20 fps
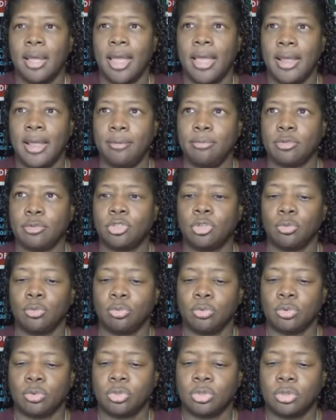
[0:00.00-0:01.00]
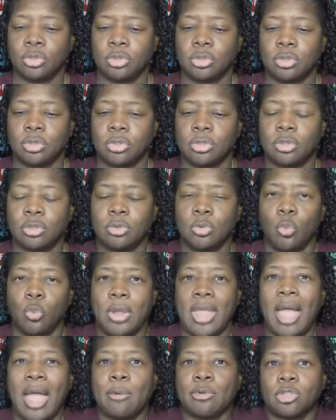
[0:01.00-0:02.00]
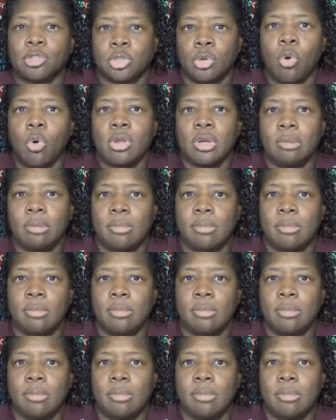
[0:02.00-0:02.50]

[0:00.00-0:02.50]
And the way I was taught in